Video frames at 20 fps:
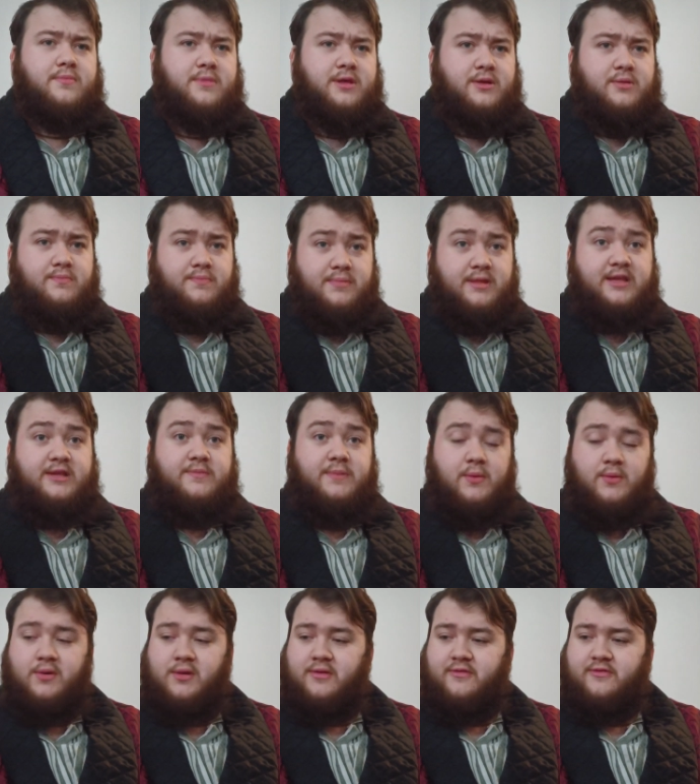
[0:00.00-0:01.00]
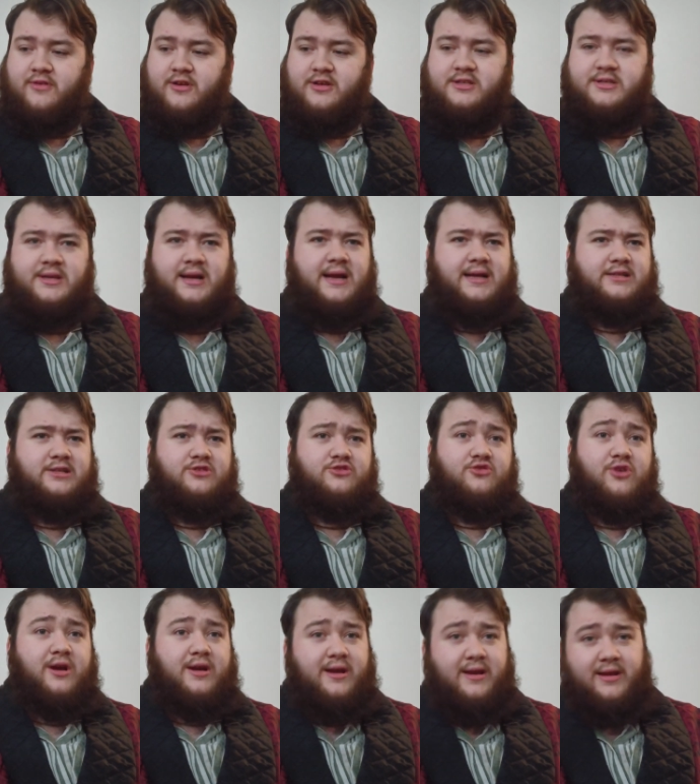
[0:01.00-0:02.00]
This being one of the first cigars I
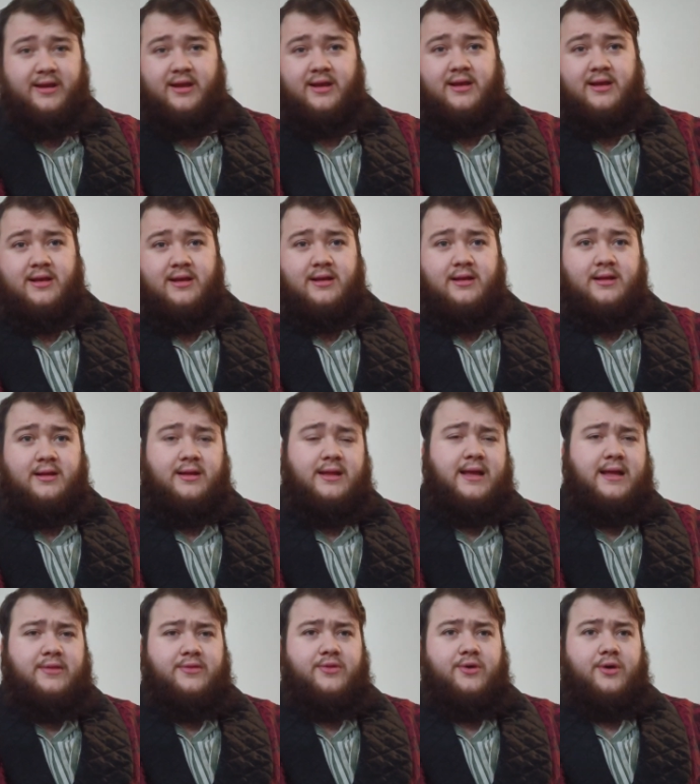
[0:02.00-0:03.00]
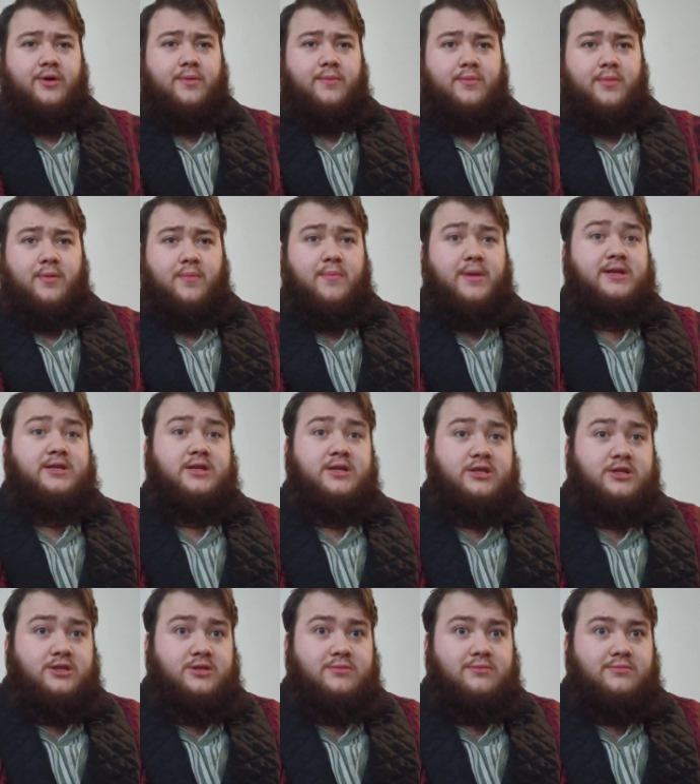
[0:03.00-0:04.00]
tried, I let the
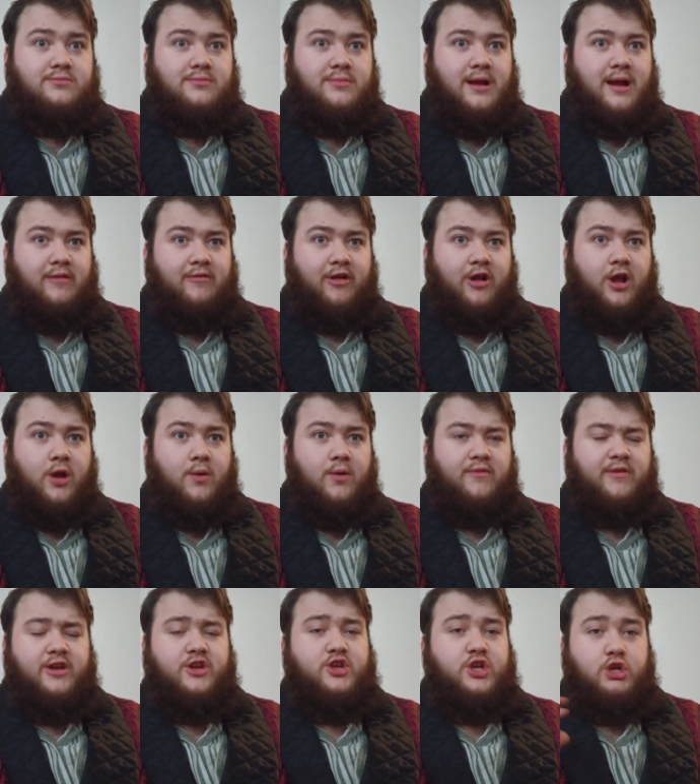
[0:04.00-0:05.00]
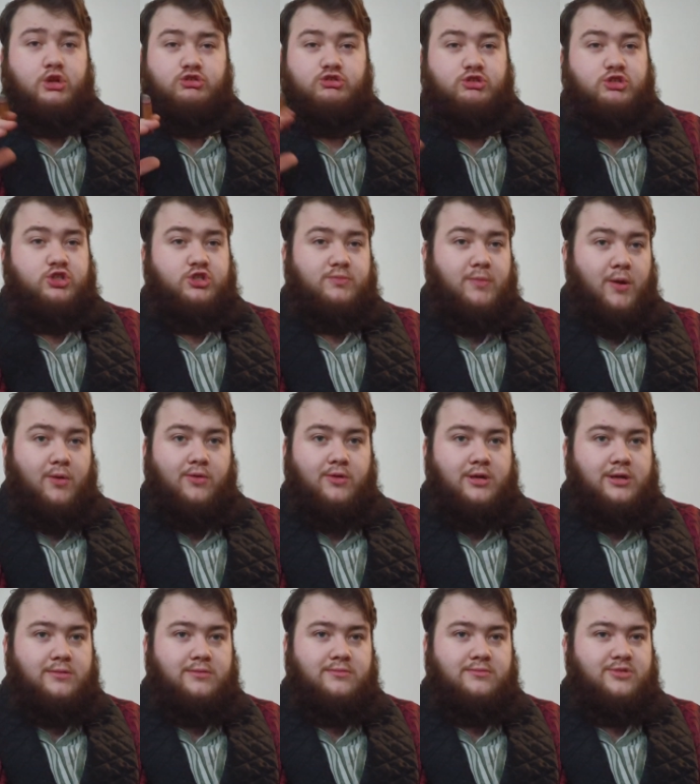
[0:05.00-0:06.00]
missus have a go of it. She doesn't
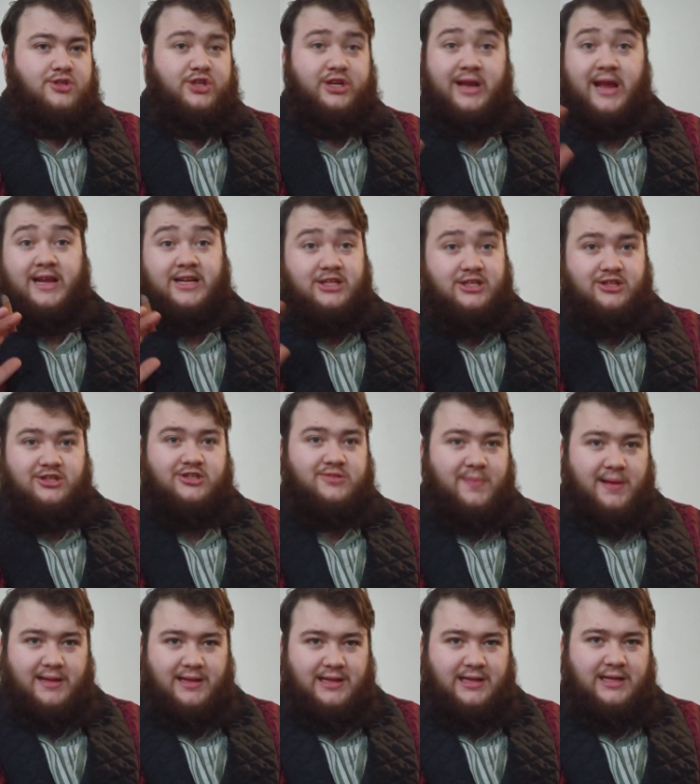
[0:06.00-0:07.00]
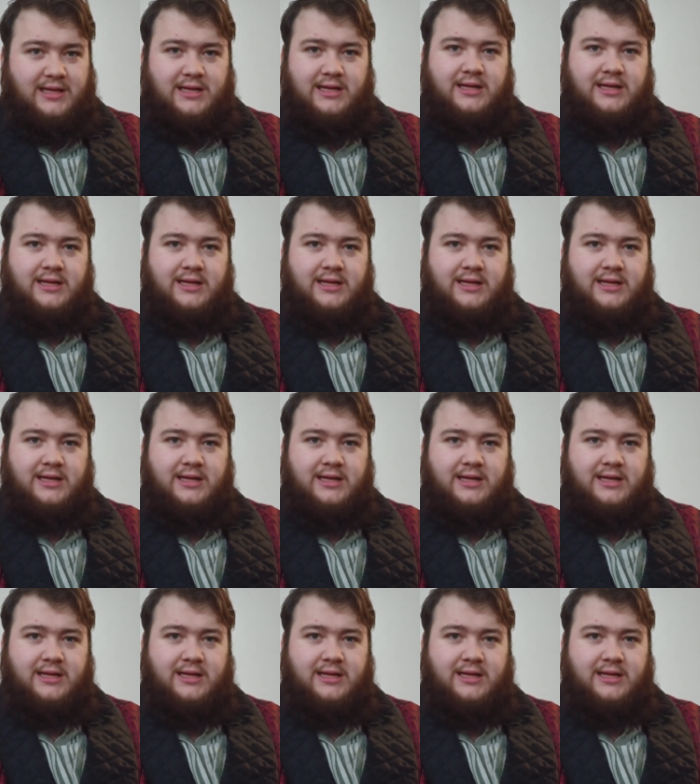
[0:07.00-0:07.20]
smoke. She hates the smell.